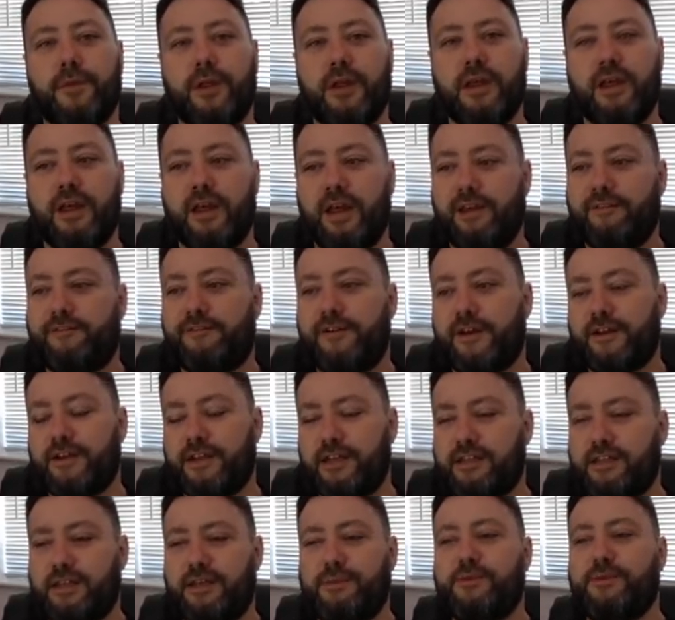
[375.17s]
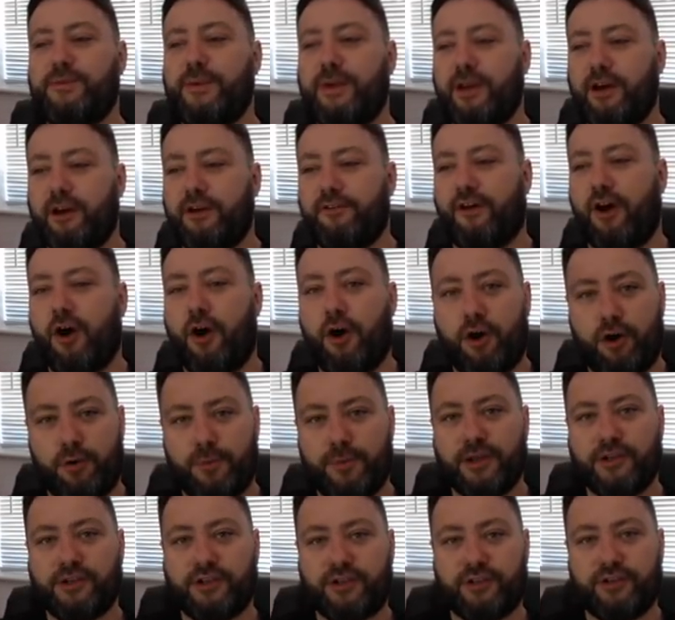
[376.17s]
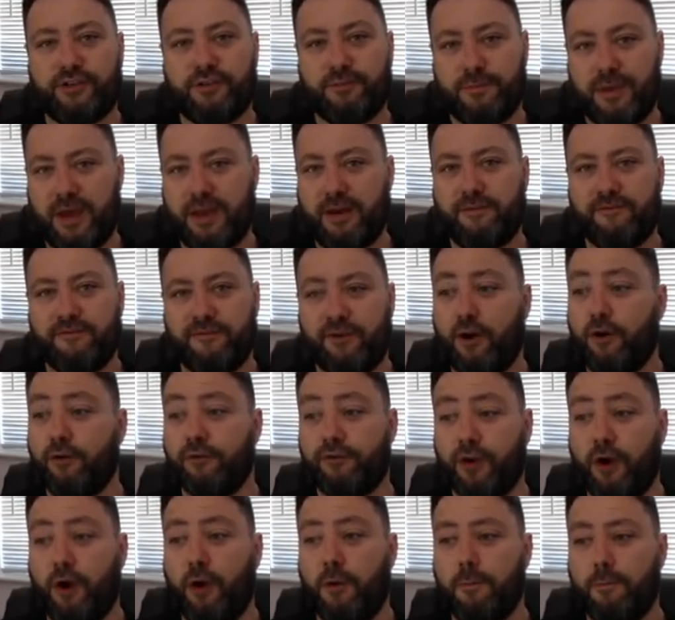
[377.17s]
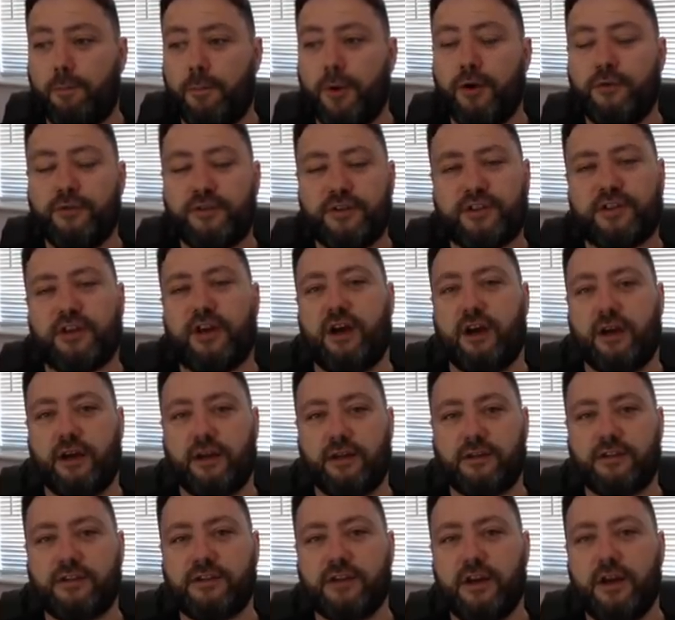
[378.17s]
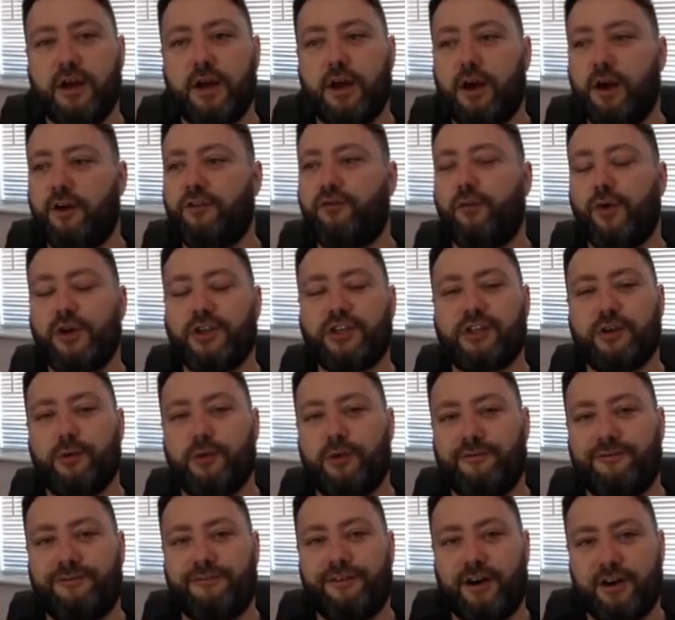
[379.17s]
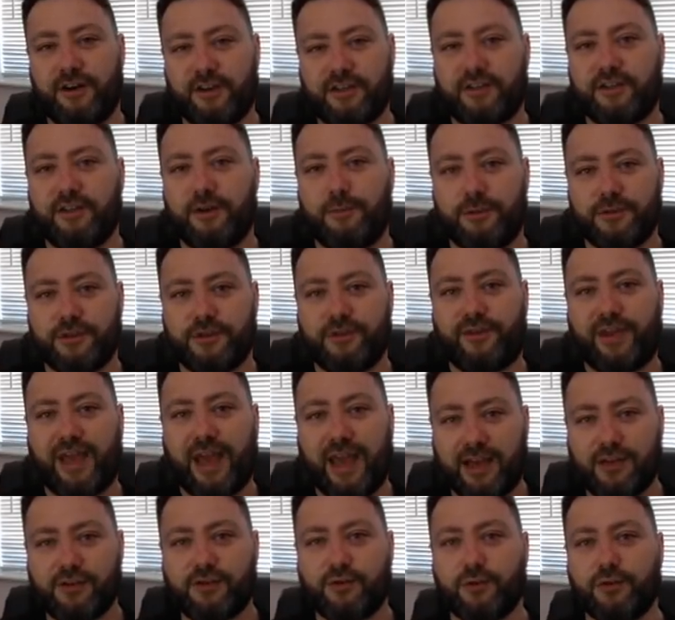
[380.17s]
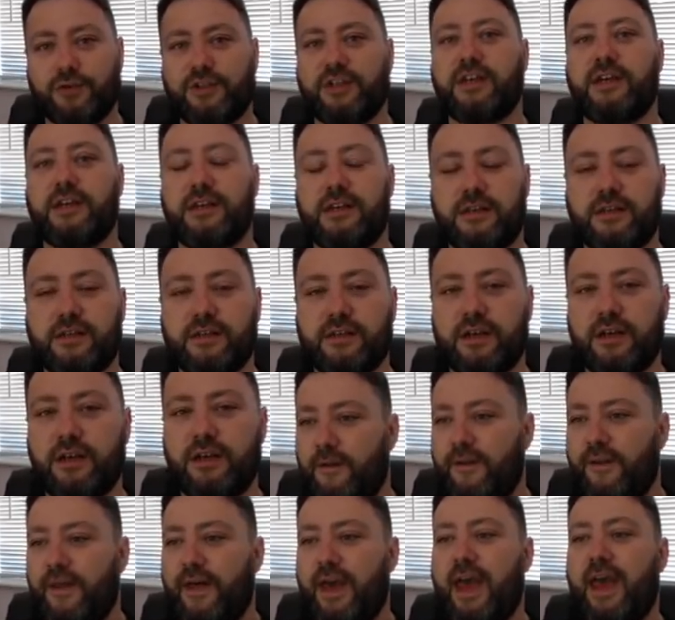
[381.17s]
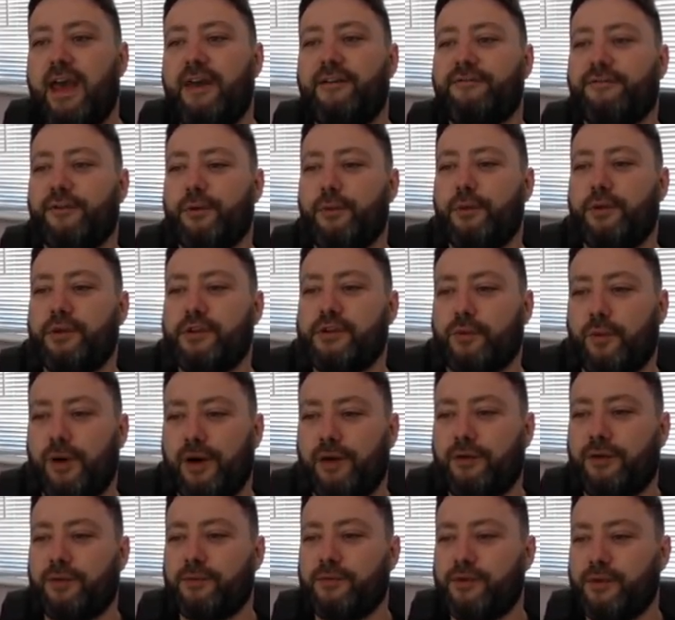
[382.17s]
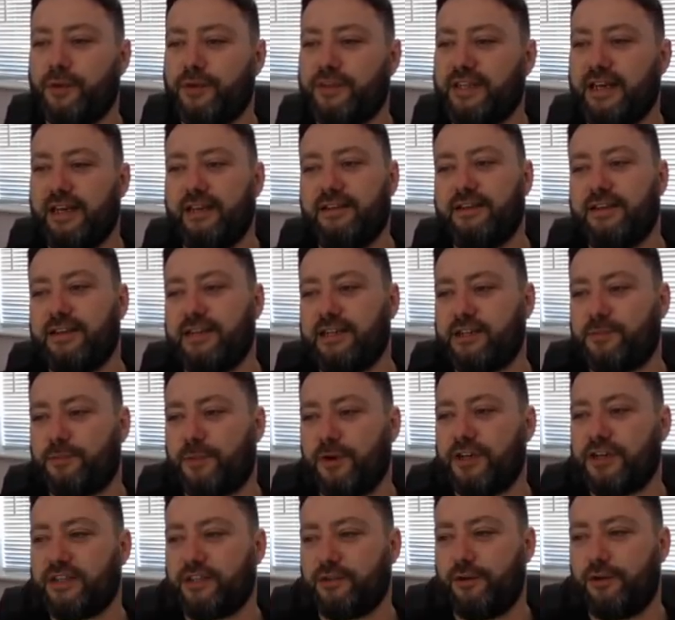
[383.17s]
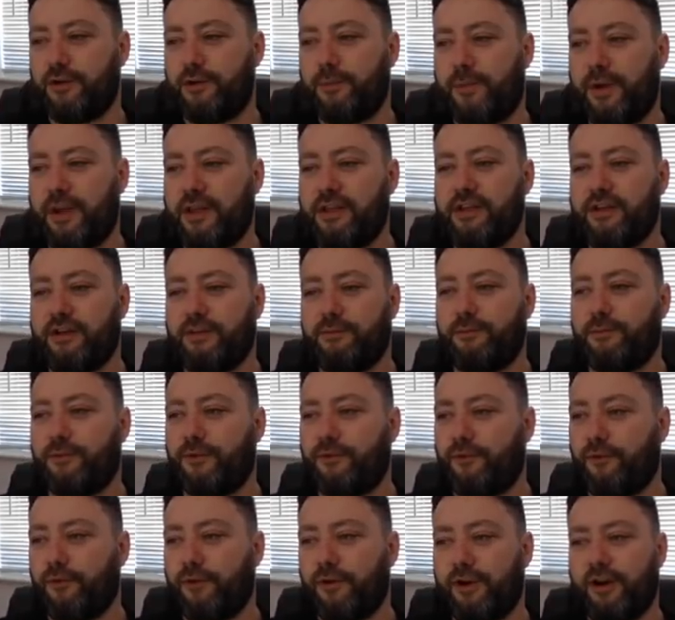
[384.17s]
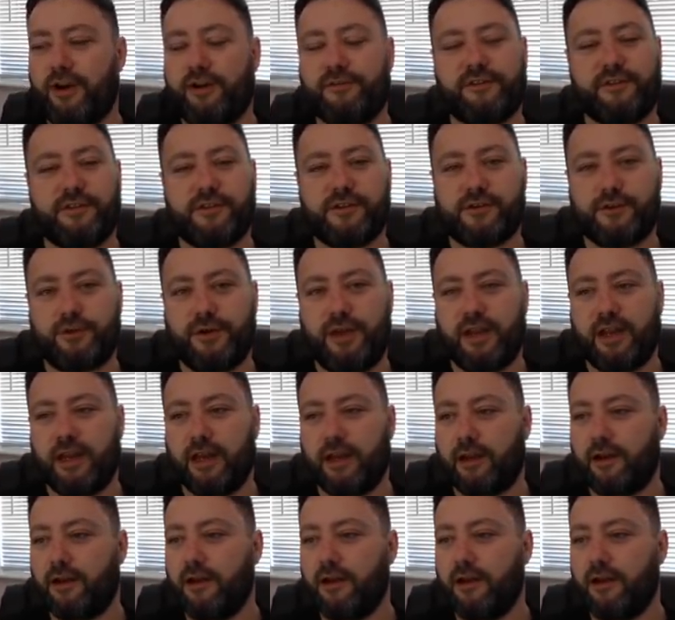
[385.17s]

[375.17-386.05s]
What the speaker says: In fact, it seems to be kind of a homage to the men involved on both sides, of which there were vast numbers of casualties. Everyone is welcome to attend and express their own opinion before and after the screening.